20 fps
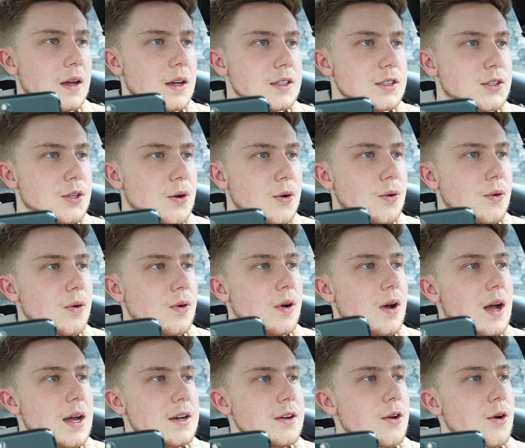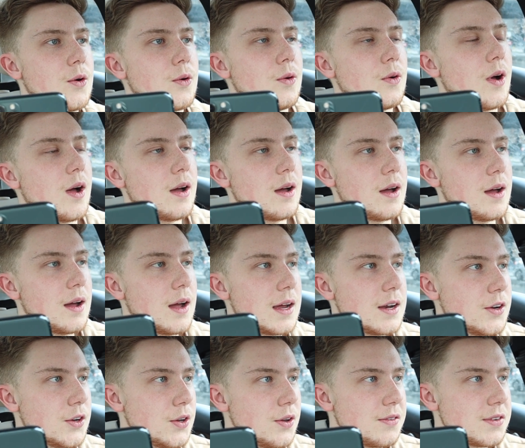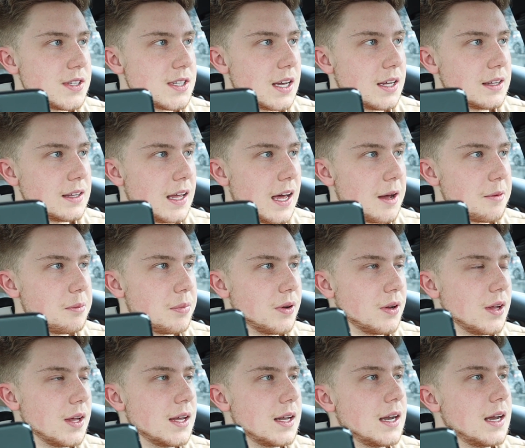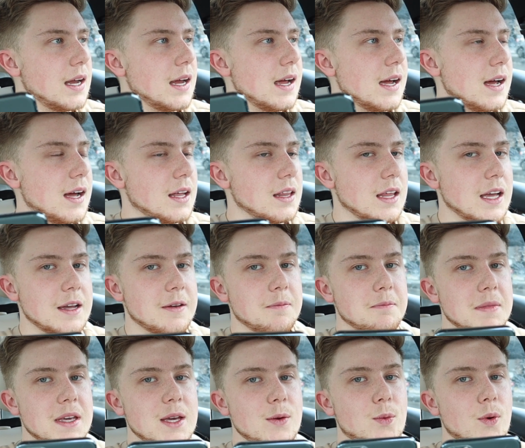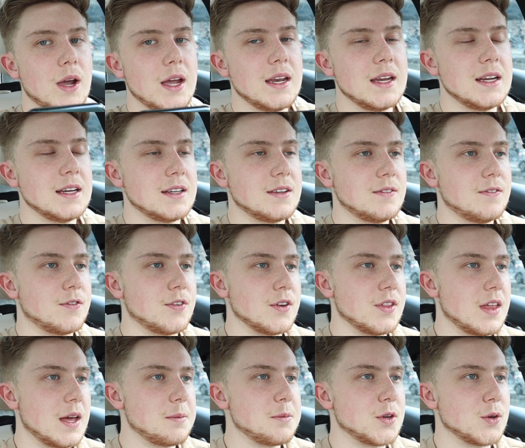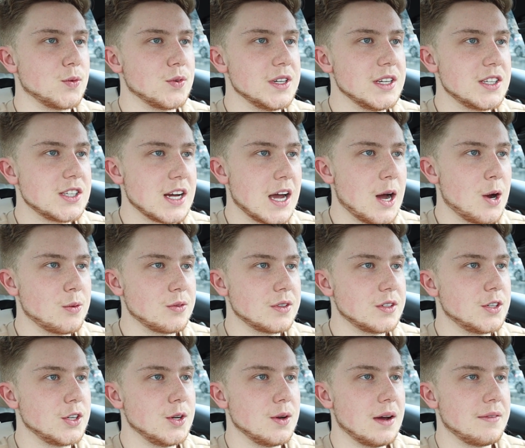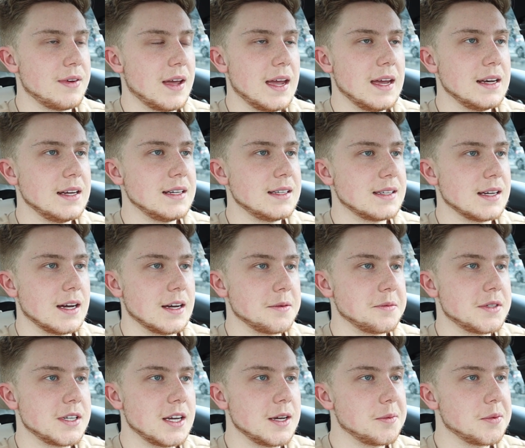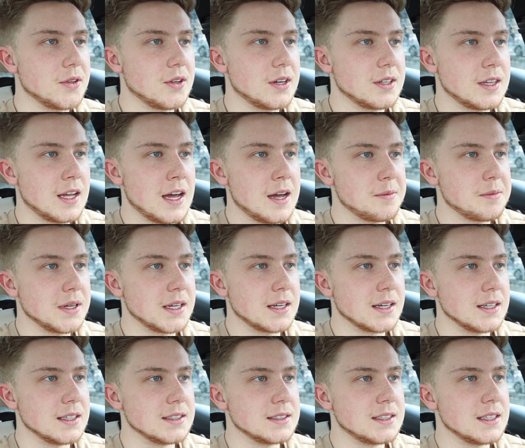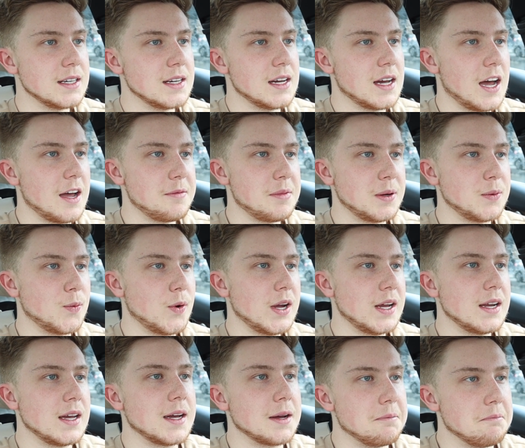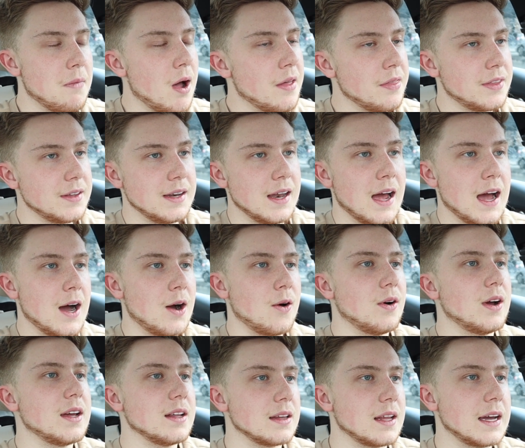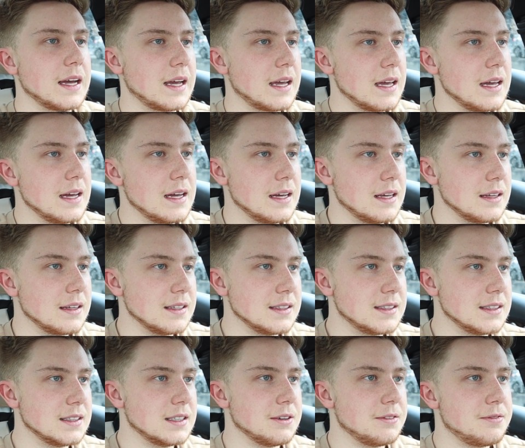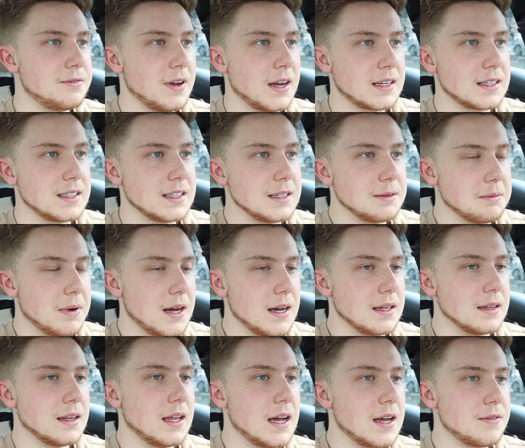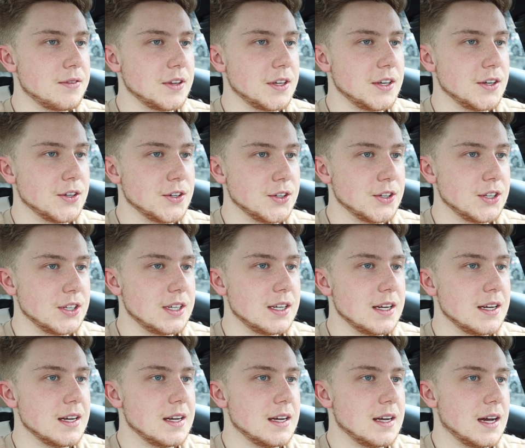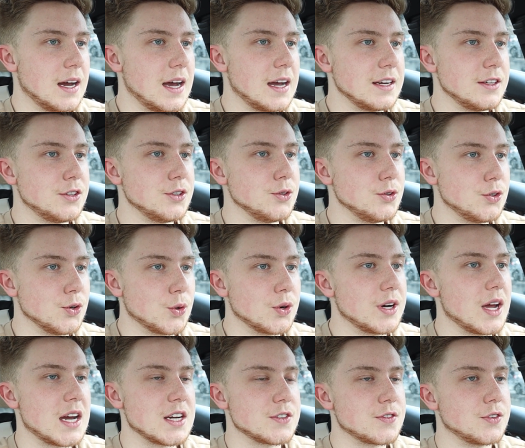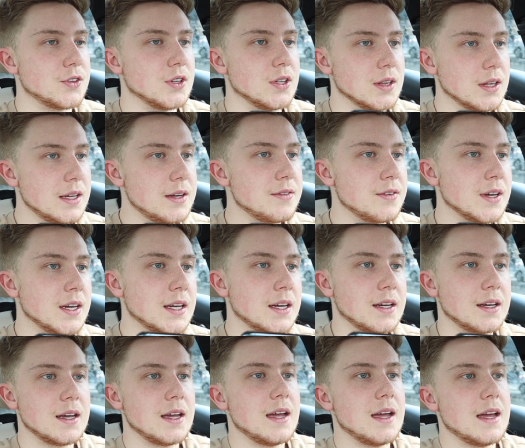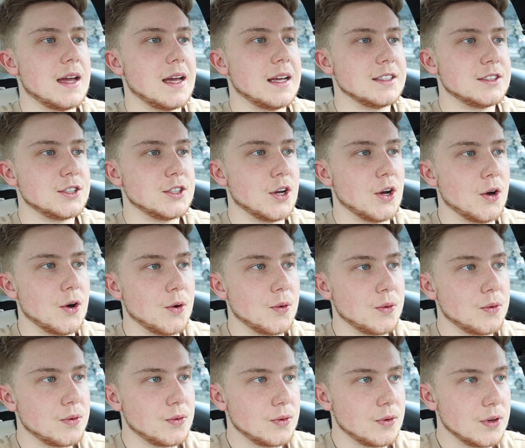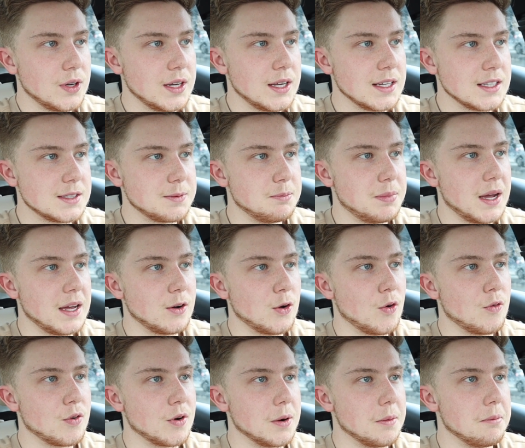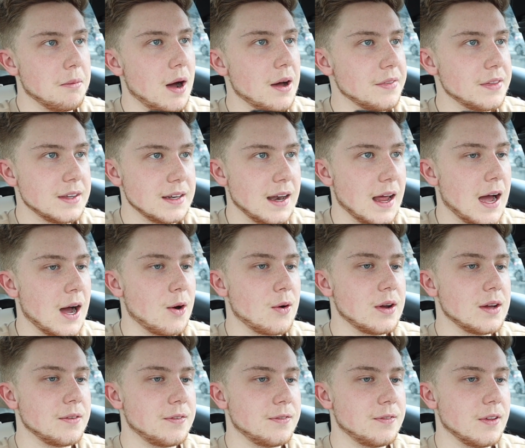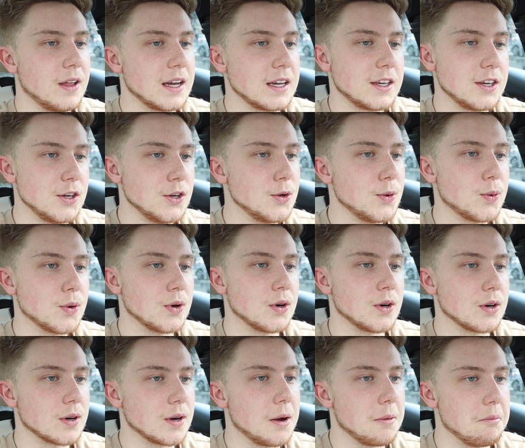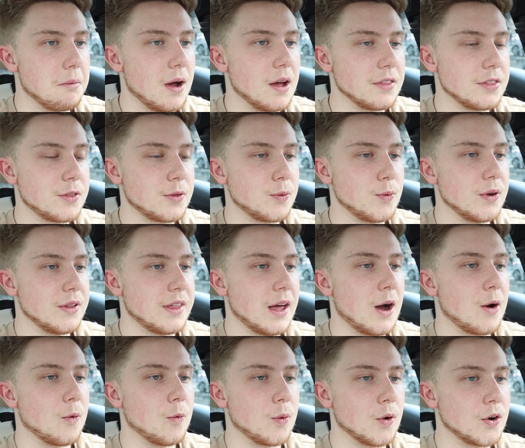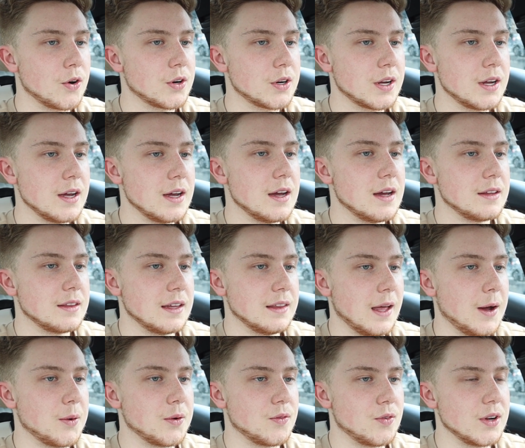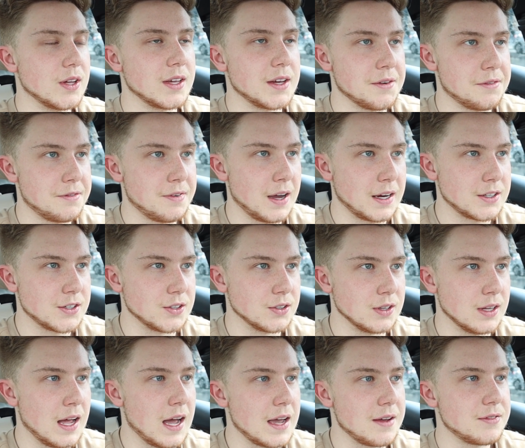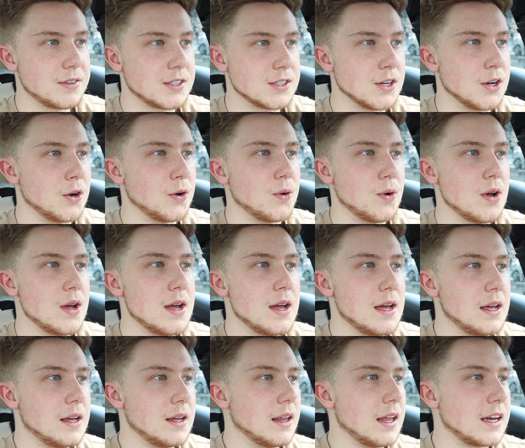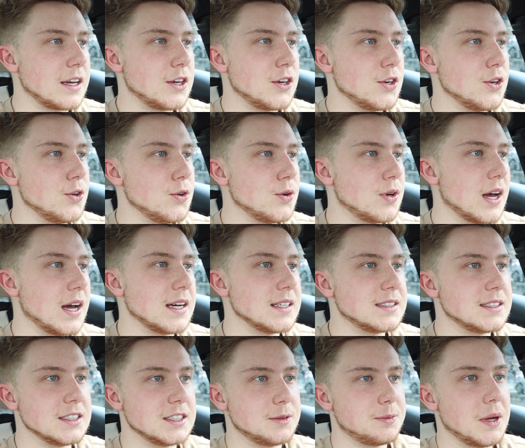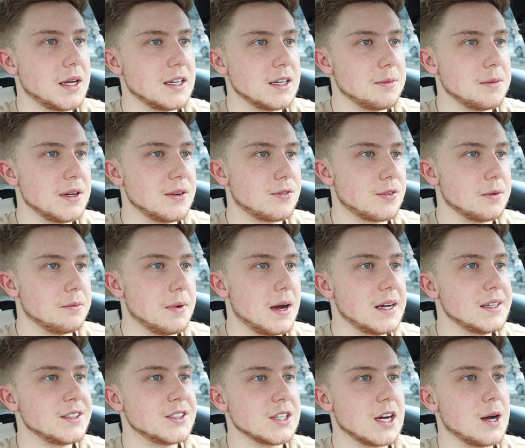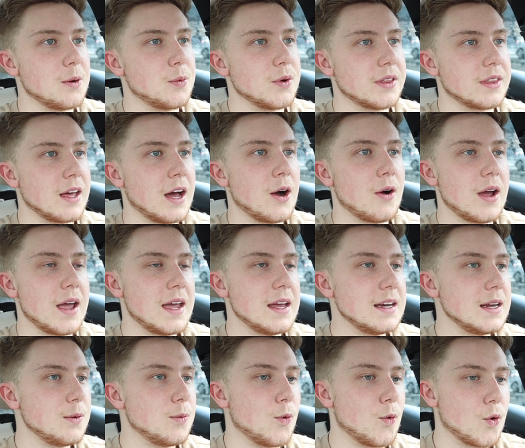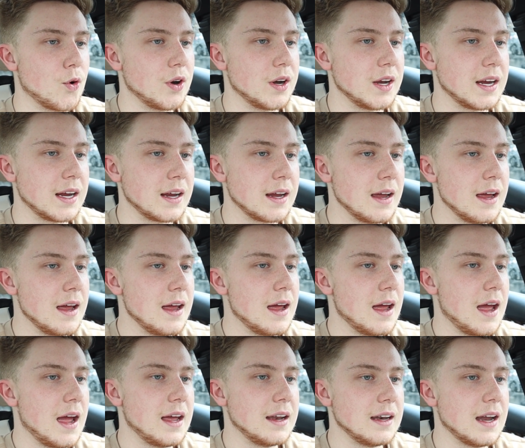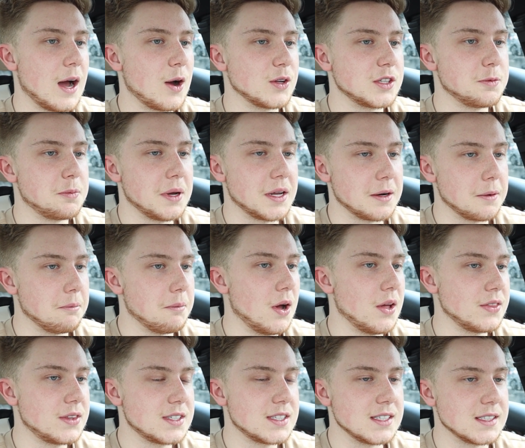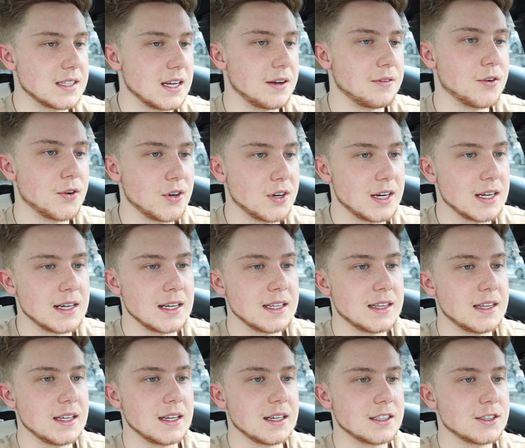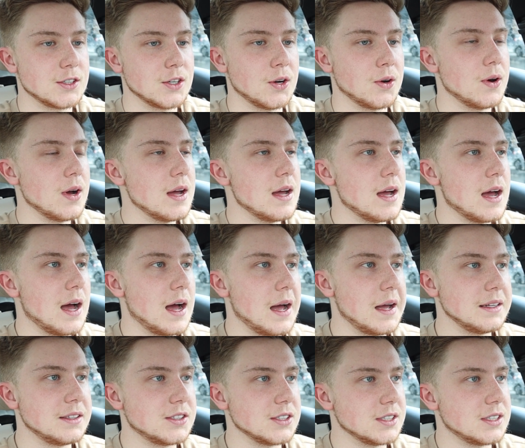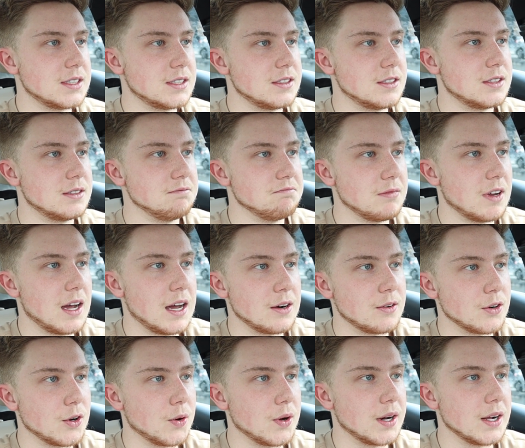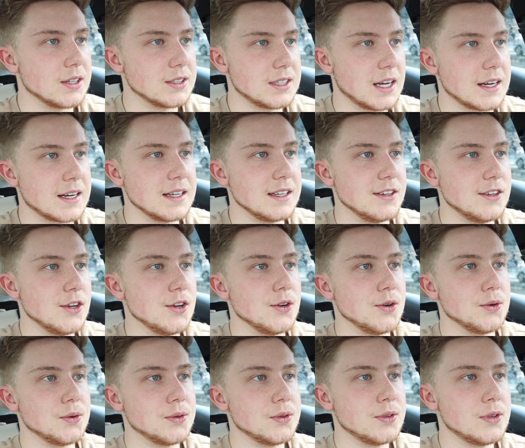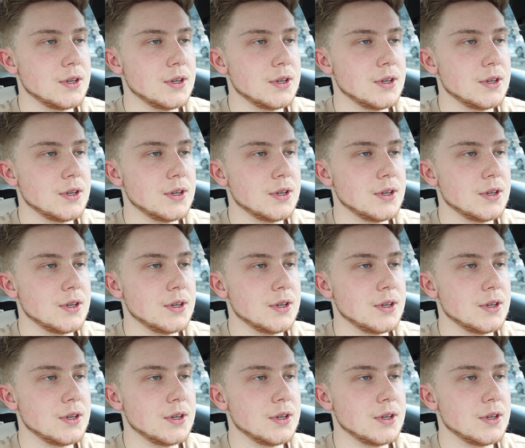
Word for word: So I know, I know you've said that, but like me waiting for them to reach out, do you have any timetable on that? Because I've been waiting a month now and like this is affecting my livelihood. I do DoorDash for a living. And so it's been over a month now. If like you were a month without work, then that would really affect your life. So like you guys suspended me from my job without any warning and now it's been a month since I've heard anything. So I just I don't know what else I can do.